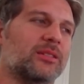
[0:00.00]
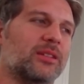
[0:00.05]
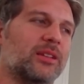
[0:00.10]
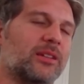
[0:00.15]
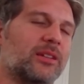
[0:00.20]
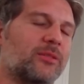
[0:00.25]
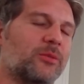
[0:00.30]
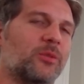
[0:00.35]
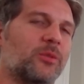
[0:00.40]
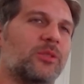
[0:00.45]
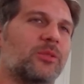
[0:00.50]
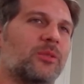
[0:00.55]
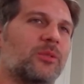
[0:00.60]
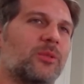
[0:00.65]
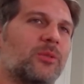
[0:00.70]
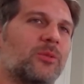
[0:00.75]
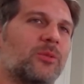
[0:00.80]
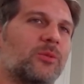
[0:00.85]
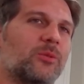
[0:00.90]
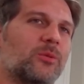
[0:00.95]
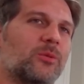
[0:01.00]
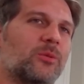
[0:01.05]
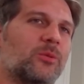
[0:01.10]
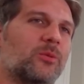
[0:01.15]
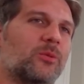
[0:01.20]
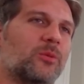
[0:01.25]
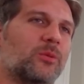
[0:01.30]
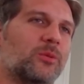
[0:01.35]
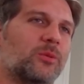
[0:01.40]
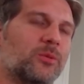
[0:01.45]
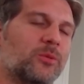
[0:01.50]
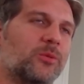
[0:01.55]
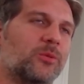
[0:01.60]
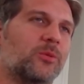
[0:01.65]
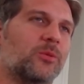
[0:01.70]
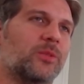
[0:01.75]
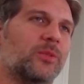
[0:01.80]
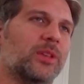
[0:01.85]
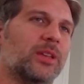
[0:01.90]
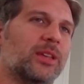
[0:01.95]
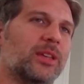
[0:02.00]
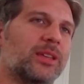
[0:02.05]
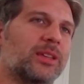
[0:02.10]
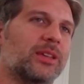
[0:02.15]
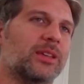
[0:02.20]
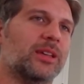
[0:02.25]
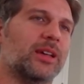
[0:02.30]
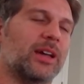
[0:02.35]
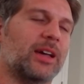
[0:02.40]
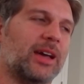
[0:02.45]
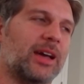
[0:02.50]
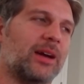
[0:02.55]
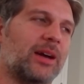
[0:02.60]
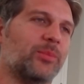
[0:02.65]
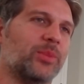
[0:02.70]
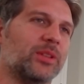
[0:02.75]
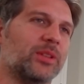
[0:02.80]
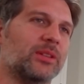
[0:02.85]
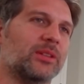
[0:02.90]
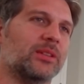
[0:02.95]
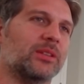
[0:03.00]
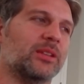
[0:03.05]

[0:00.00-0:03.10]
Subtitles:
everyone knew that it happened,